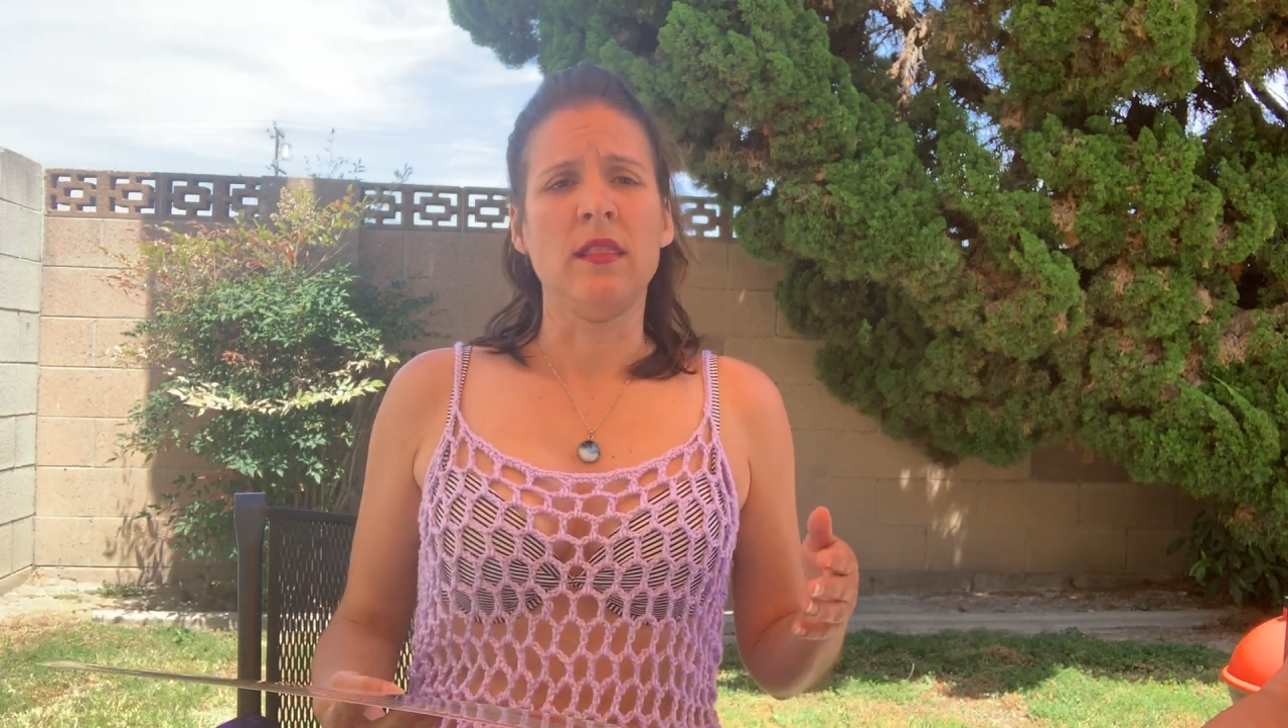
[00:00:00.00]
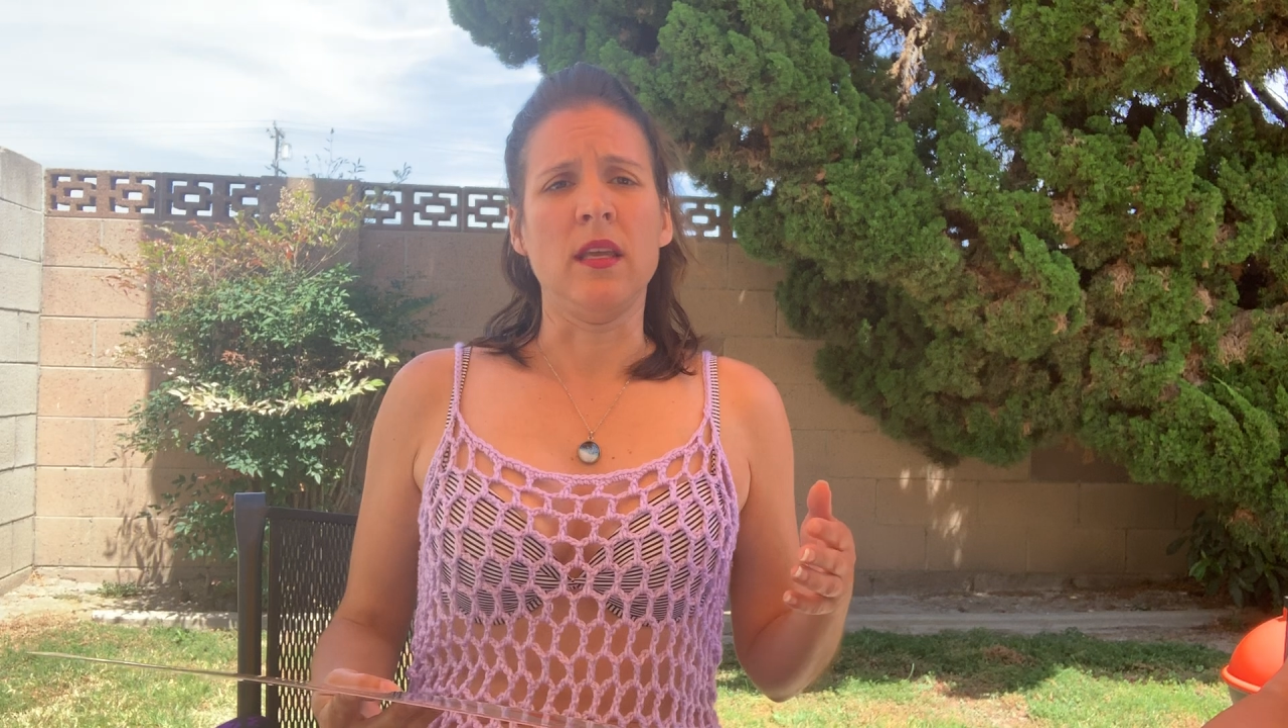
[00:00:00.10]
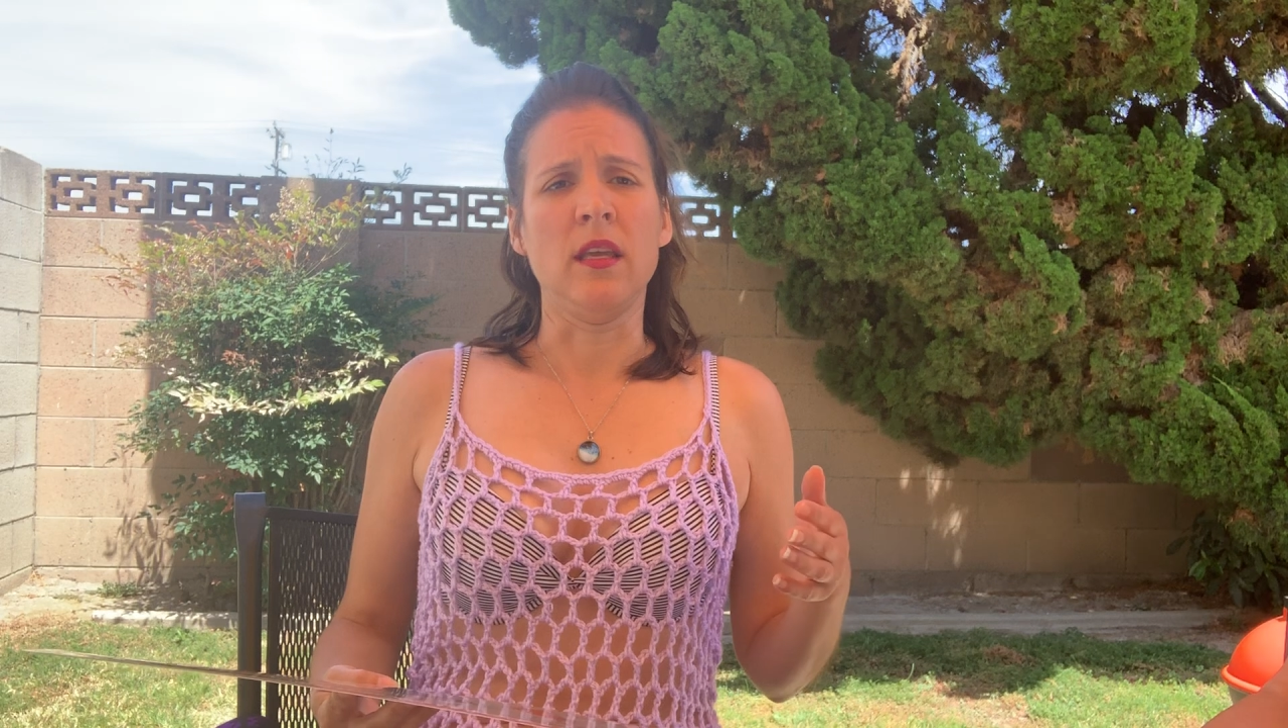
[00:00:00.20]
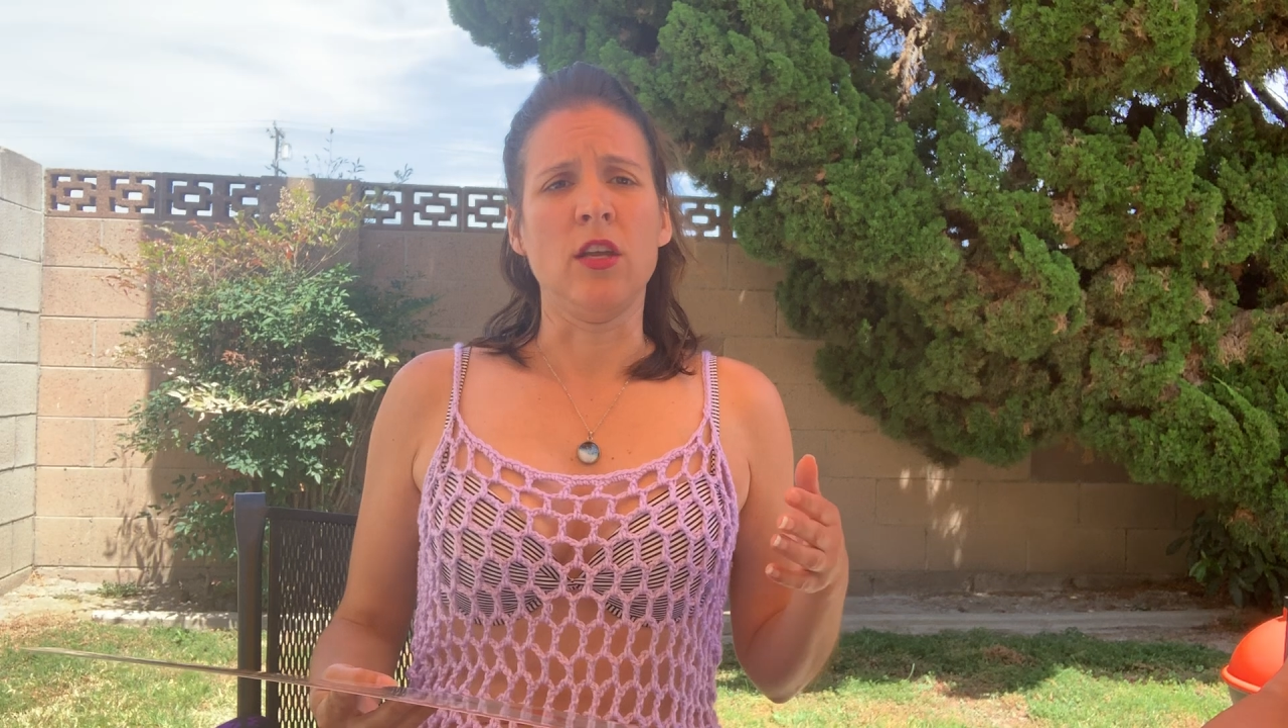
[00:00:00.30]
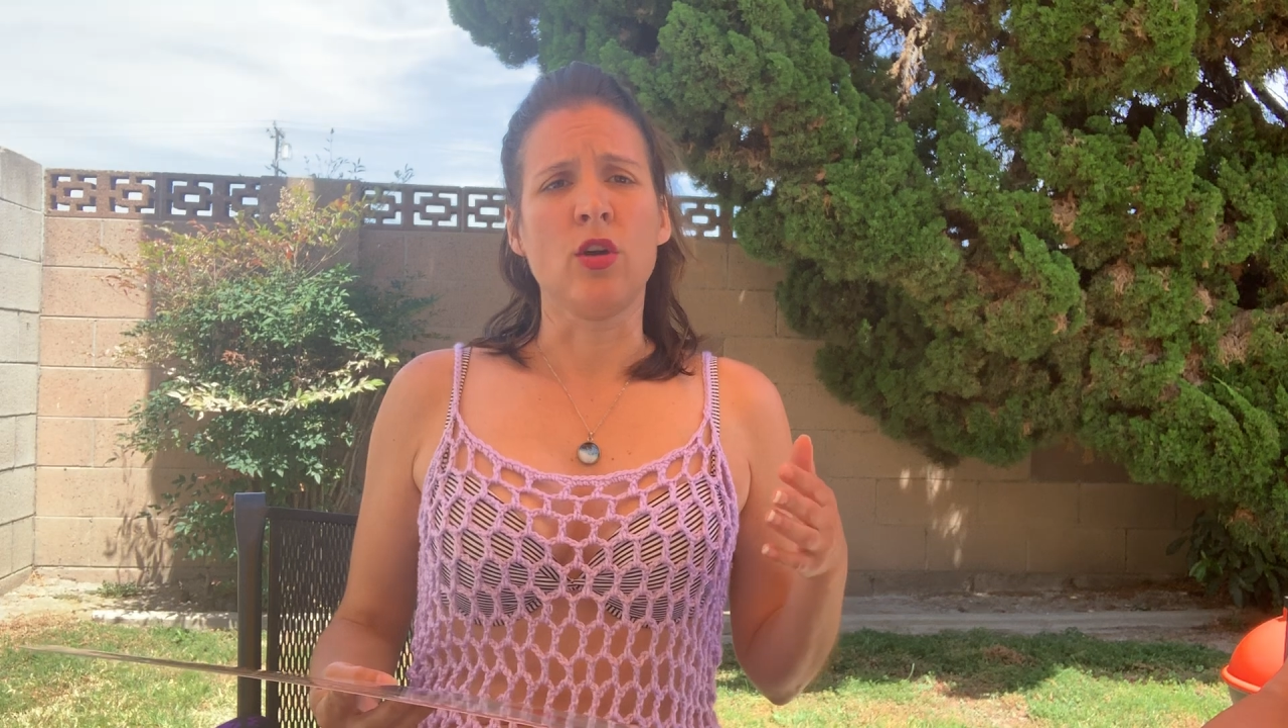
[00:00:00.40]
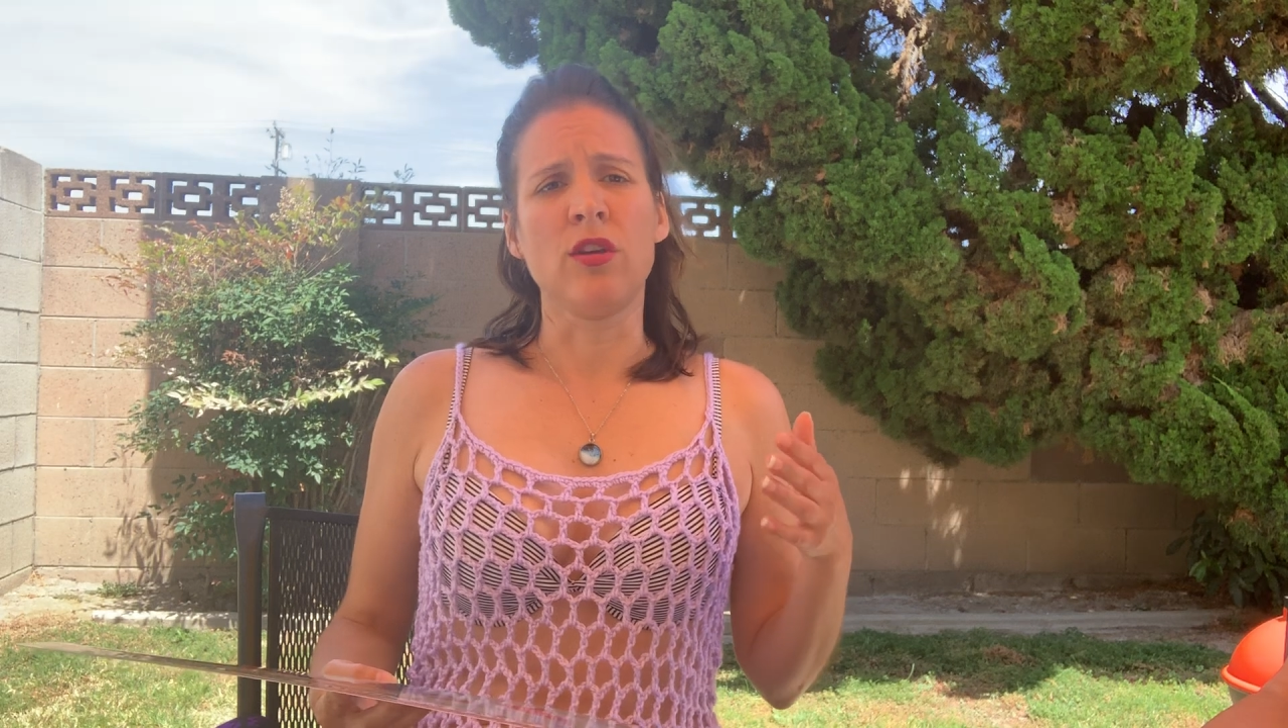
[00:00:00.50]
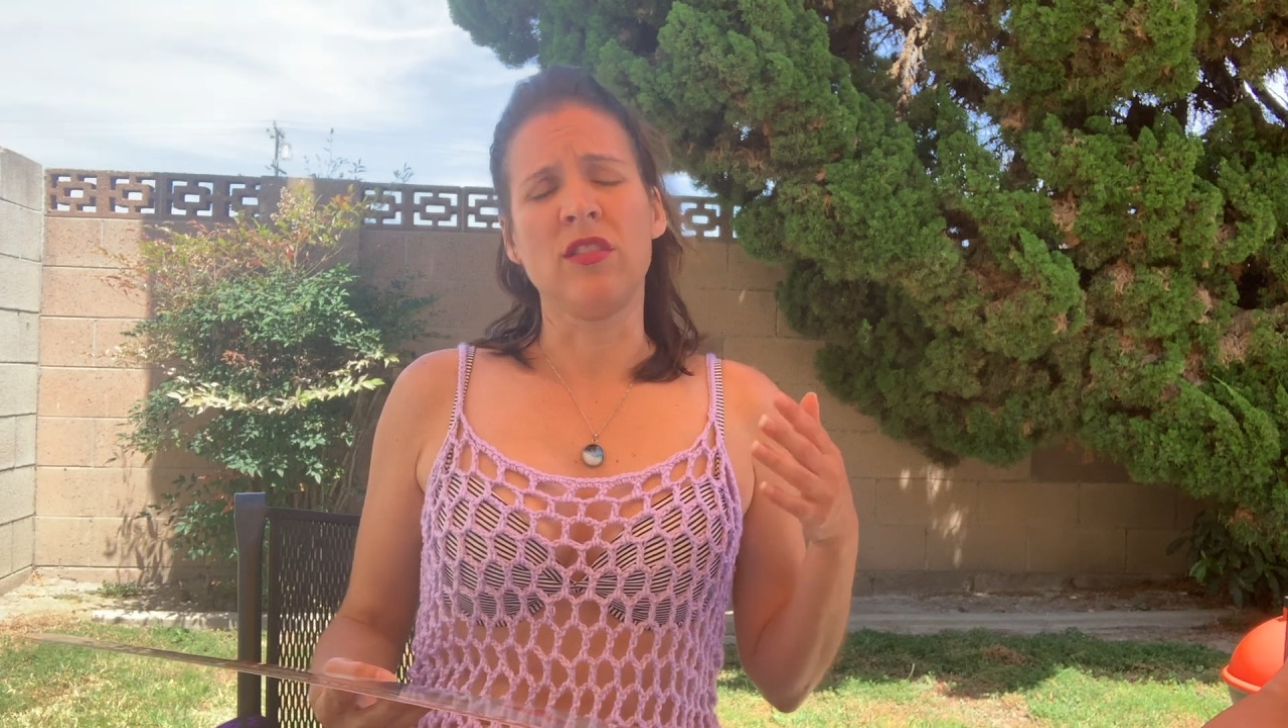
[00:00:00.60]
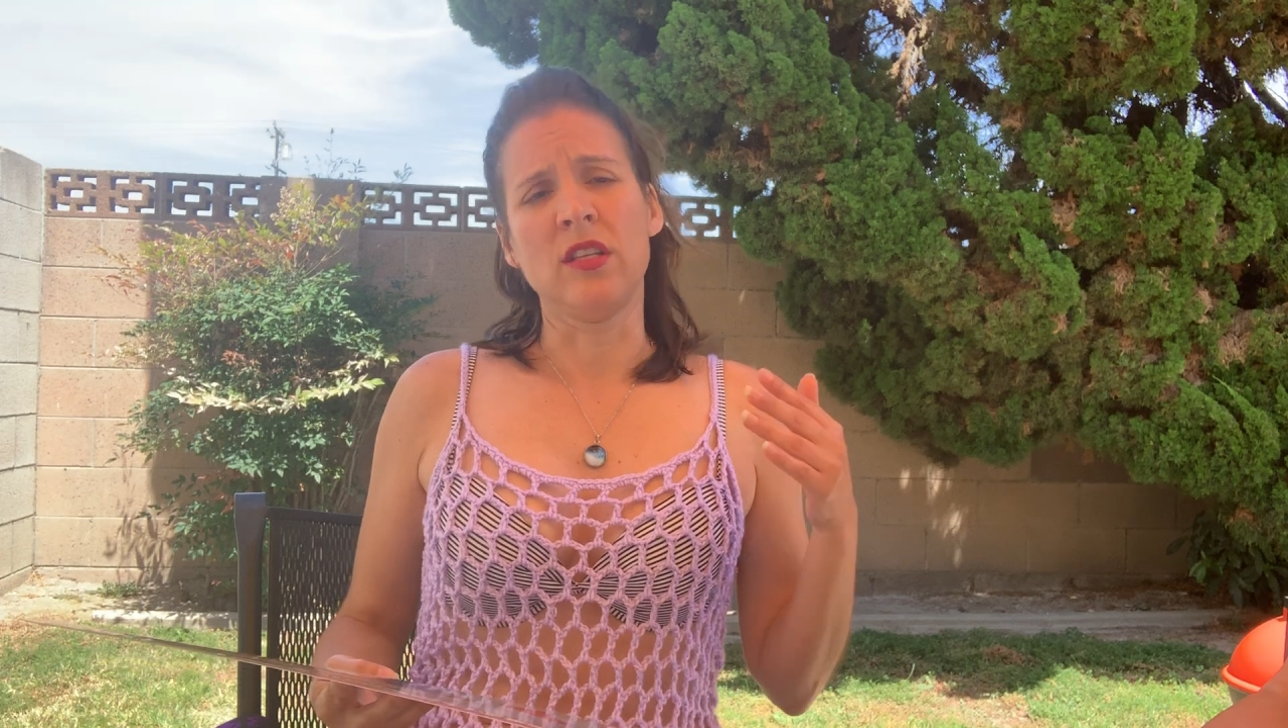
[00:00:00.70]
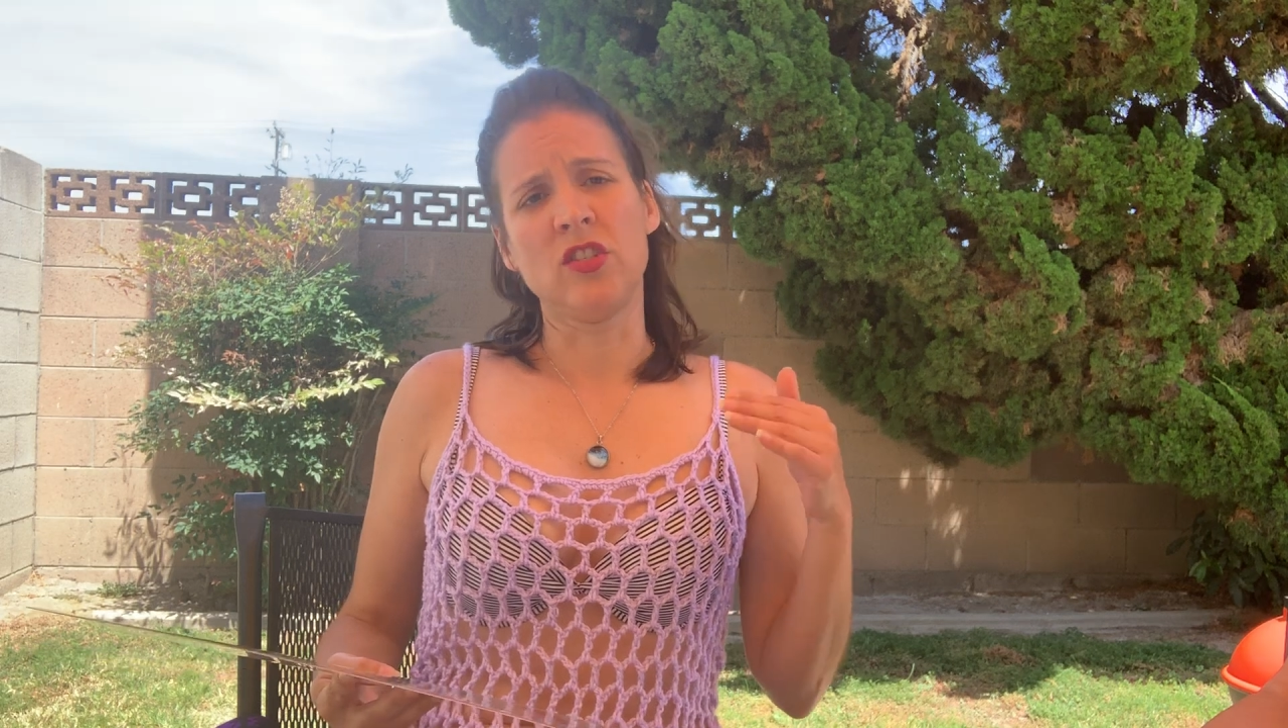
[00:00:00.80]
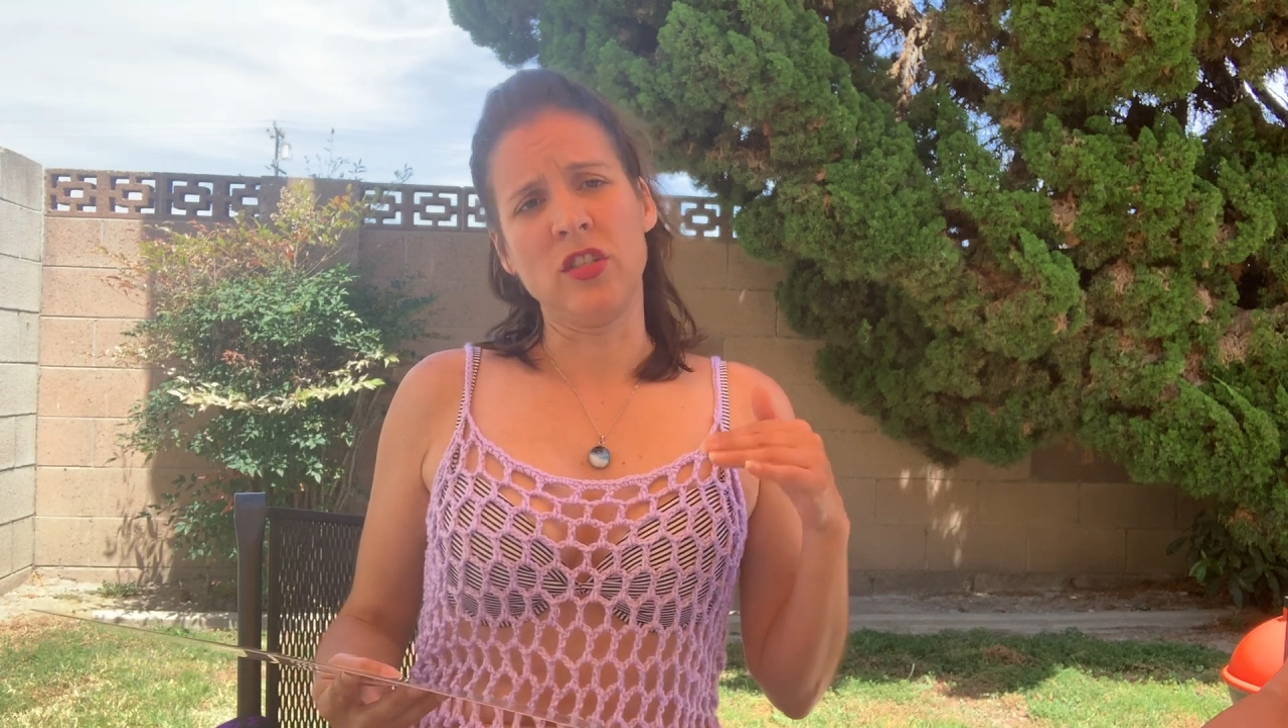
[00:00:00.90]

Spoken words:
the earth is